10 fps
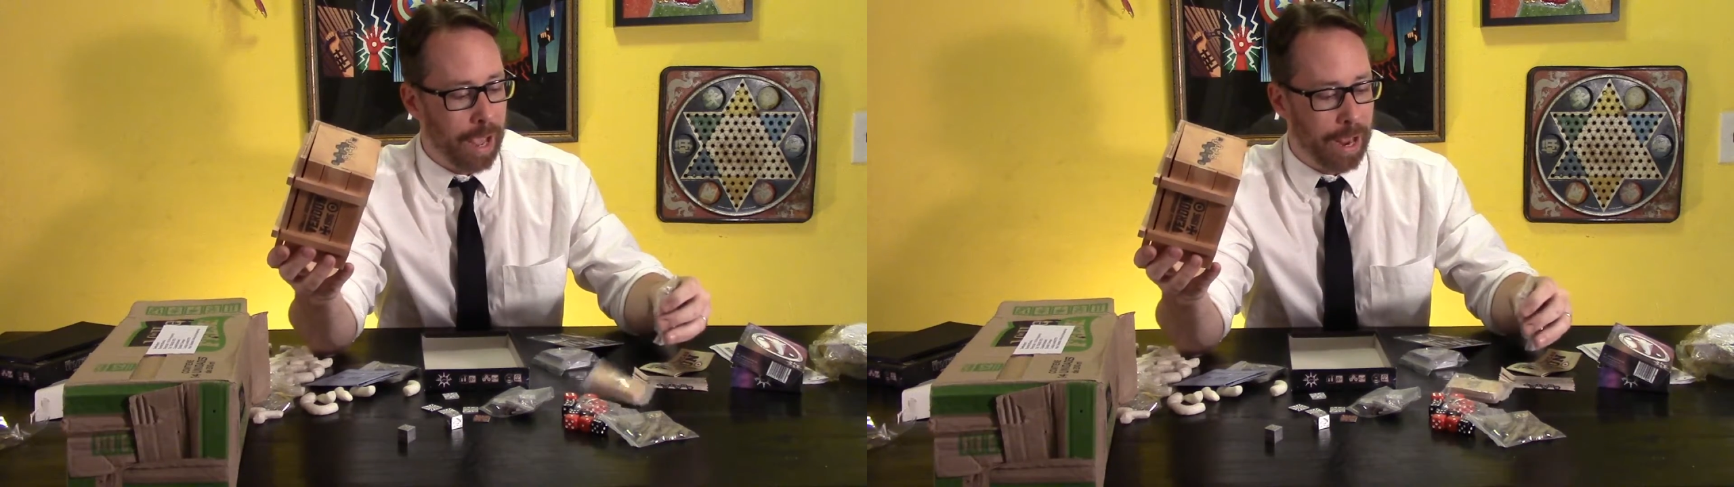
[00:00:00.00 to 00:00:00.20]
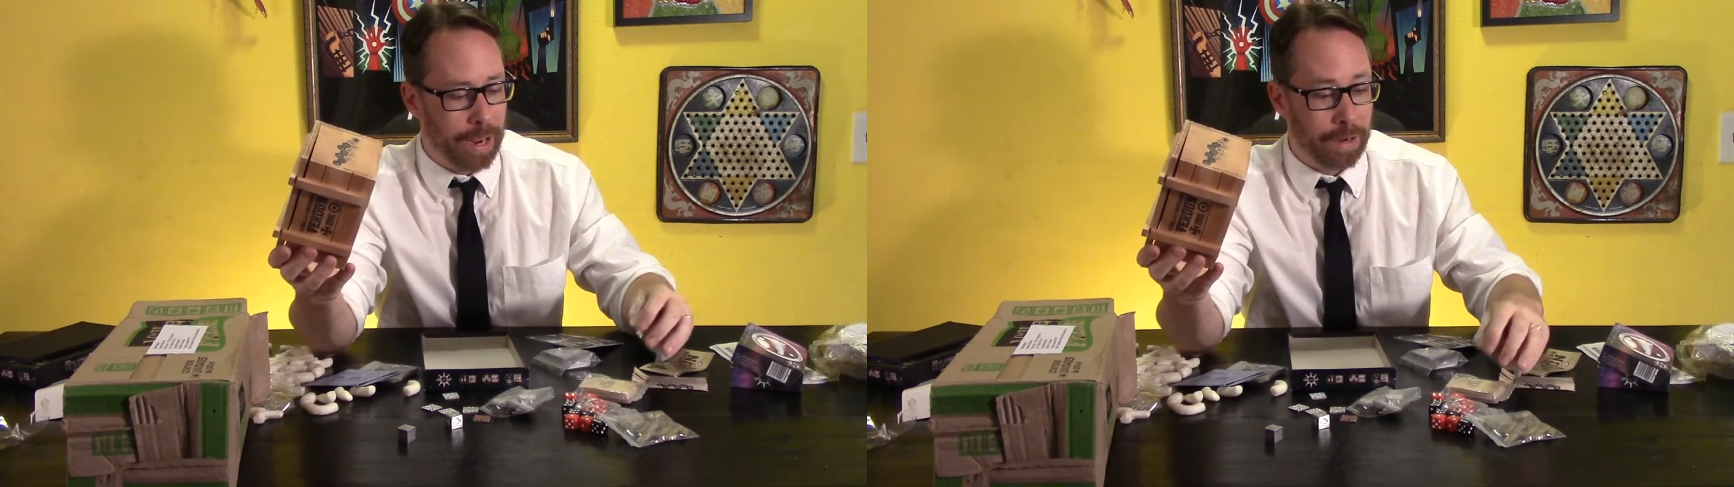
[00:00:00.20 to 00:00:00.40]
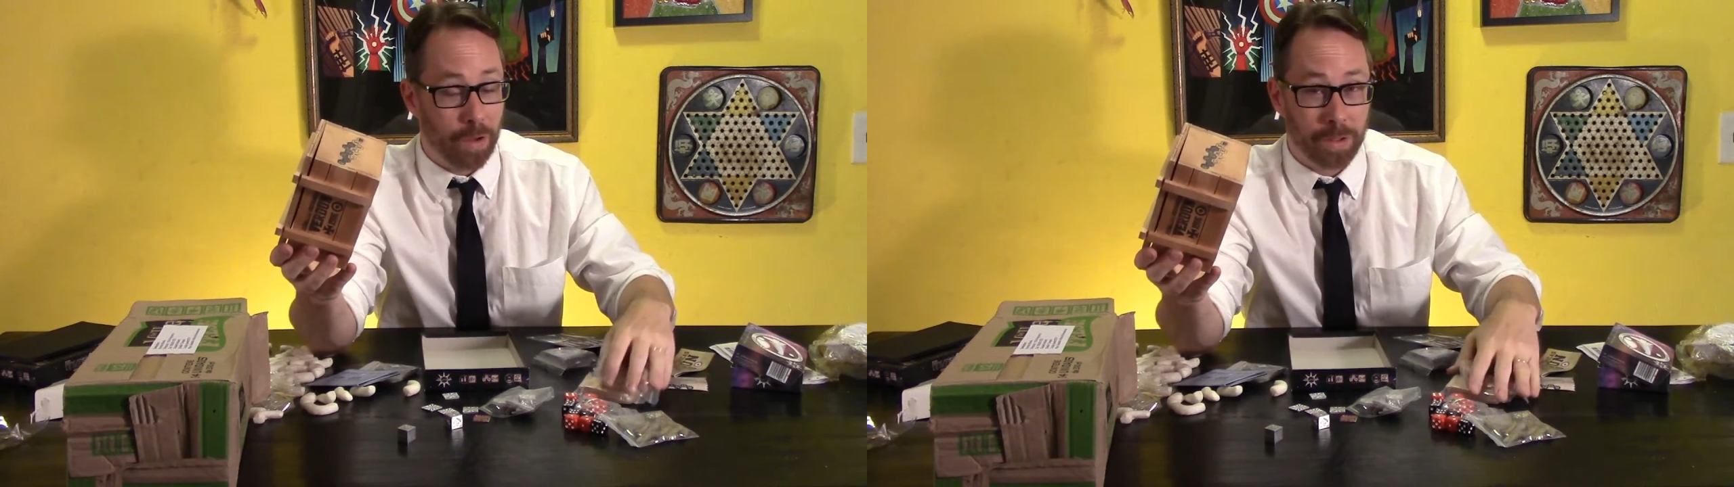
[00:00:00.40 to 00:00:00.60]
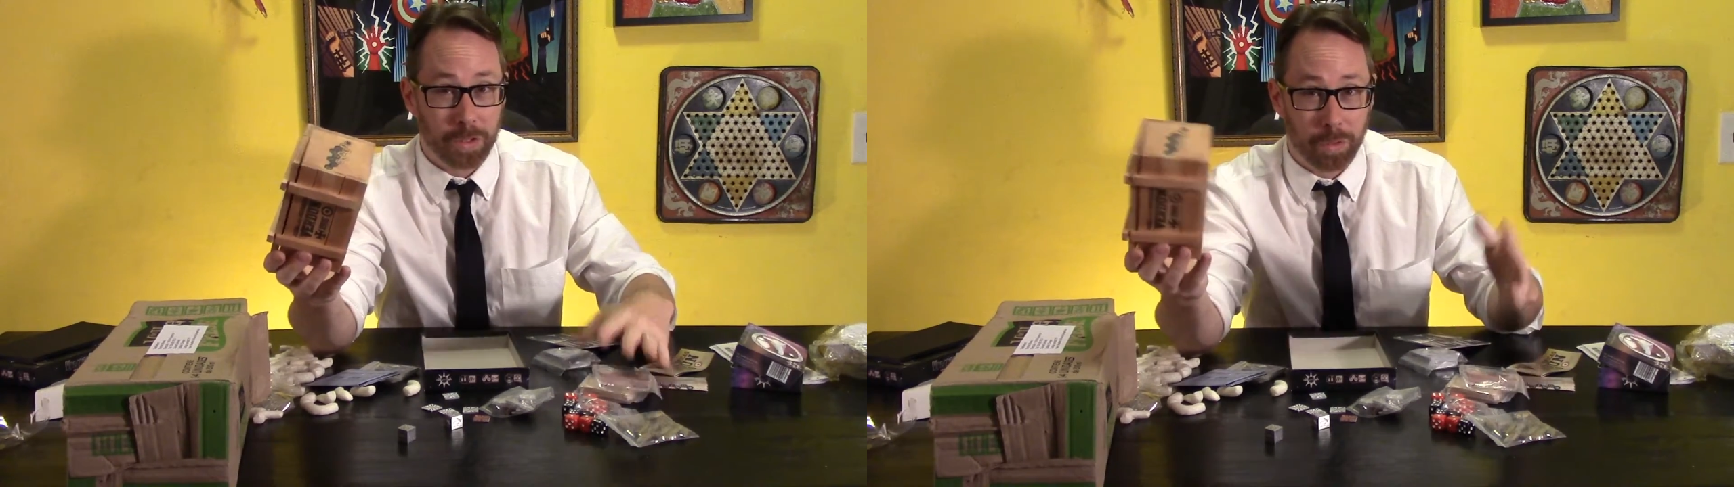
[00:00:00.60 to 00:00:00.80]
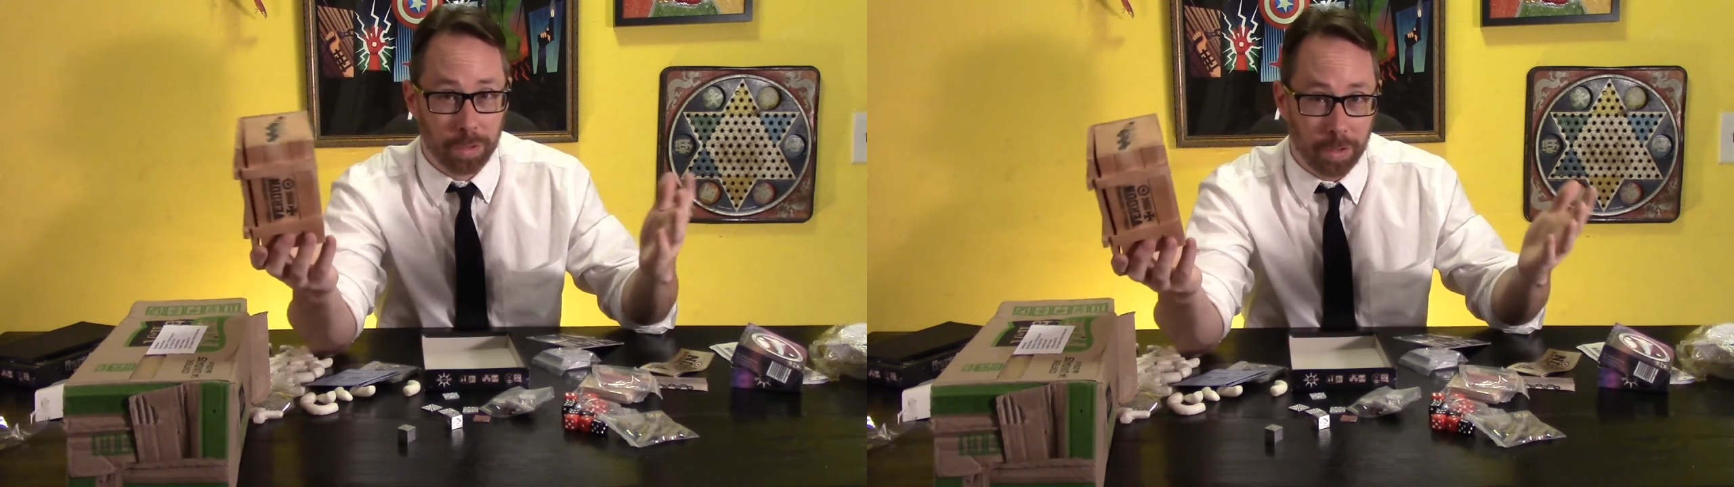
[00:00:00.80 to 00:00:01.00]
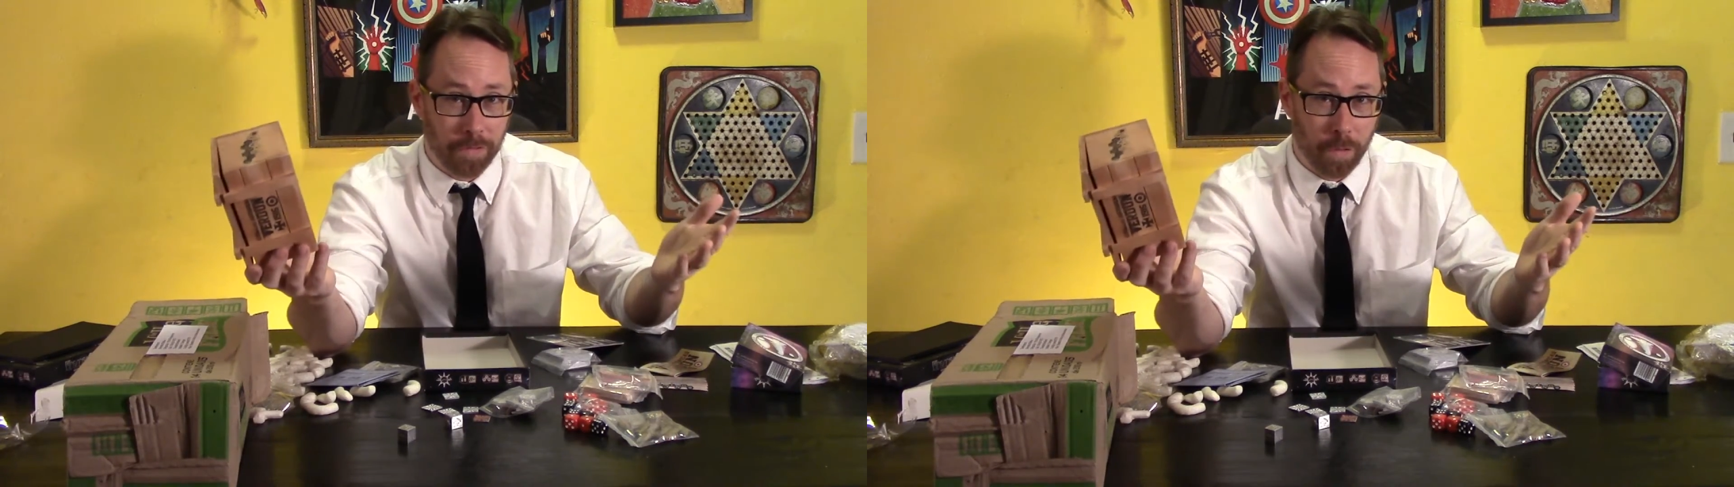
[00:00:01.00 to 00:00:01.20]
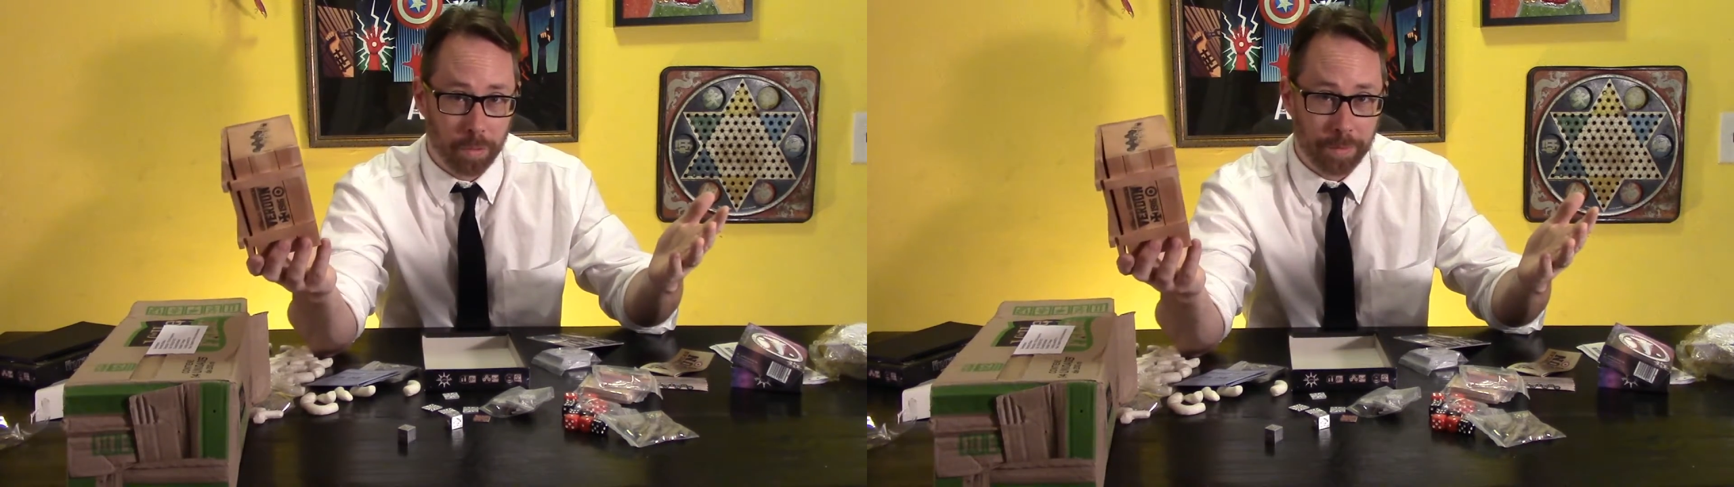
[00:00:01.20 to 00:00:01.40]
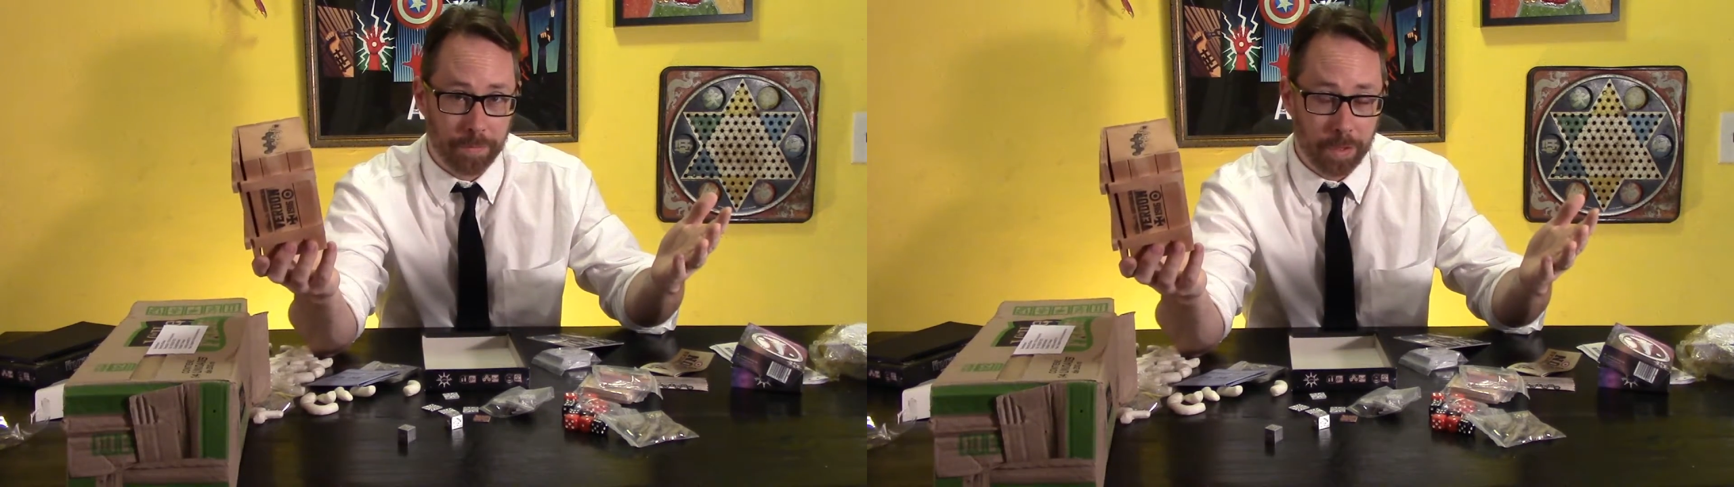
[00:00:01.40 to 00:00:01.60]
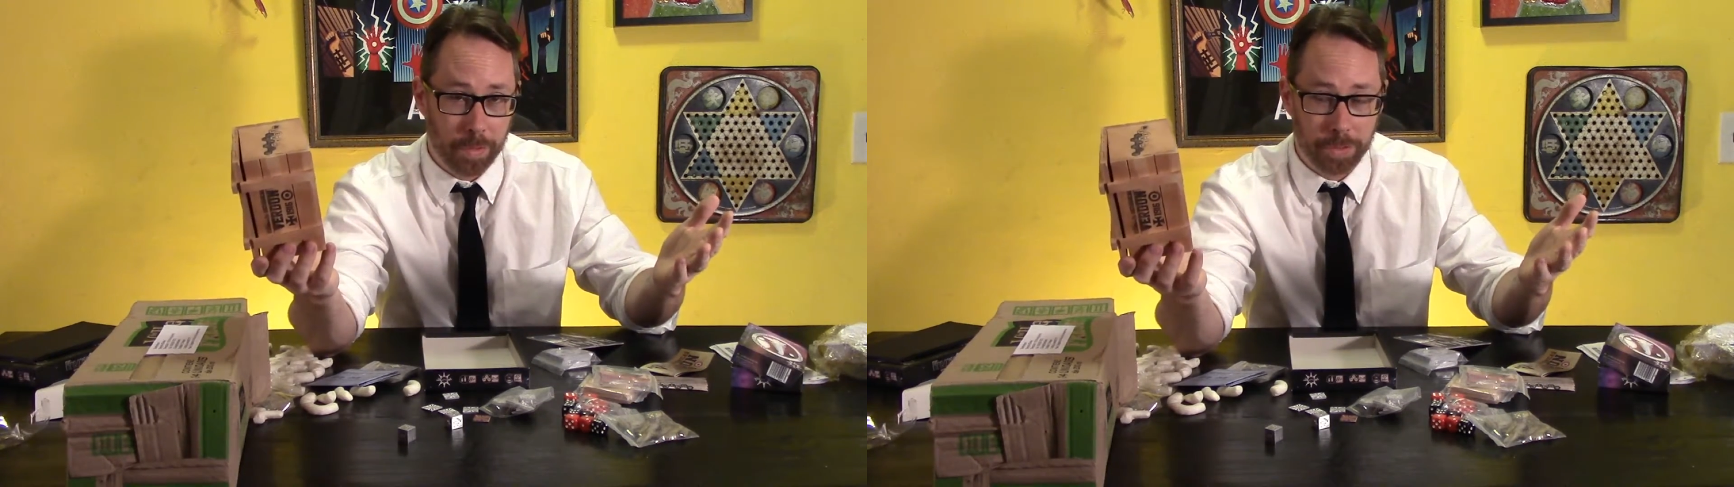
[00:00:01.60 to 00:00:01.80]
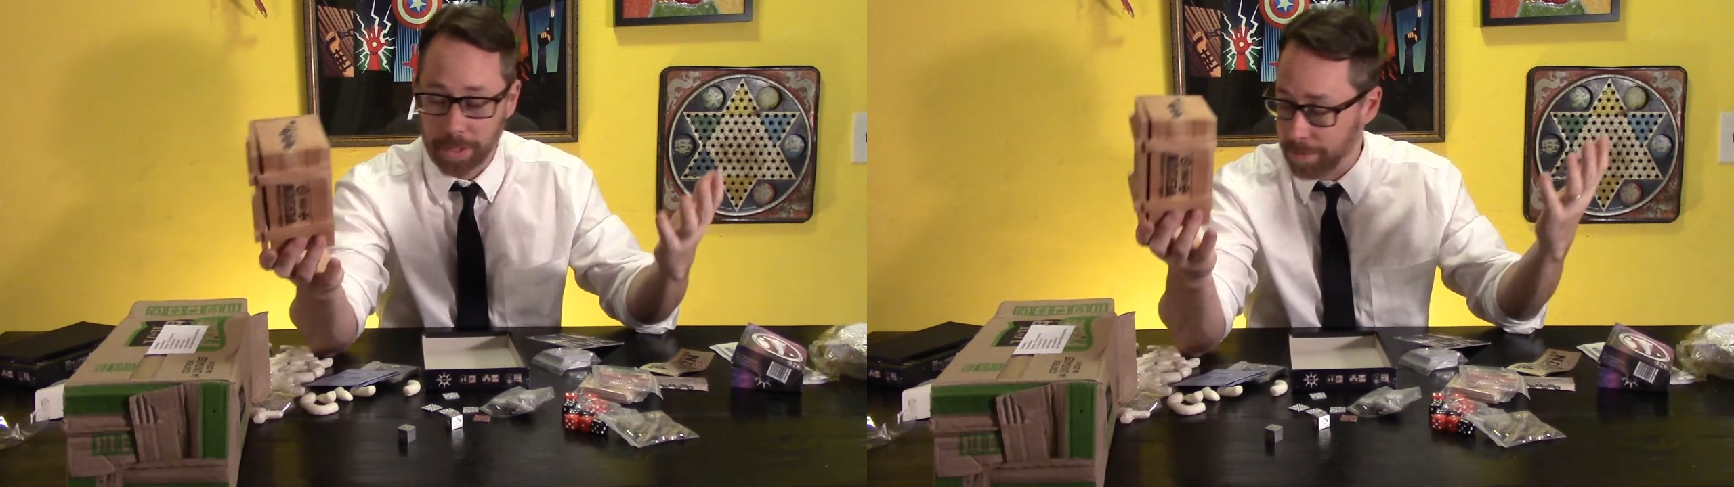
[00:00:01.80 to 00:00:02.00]
and also look for
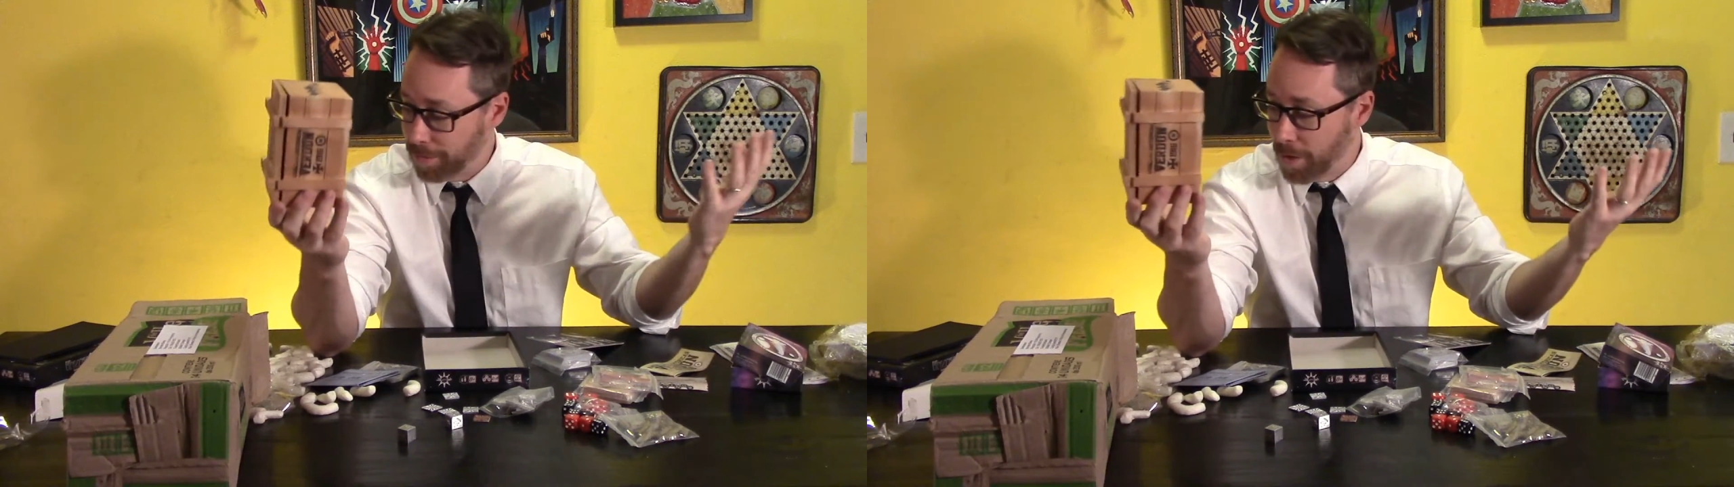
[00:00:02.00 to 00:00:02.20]
reviews of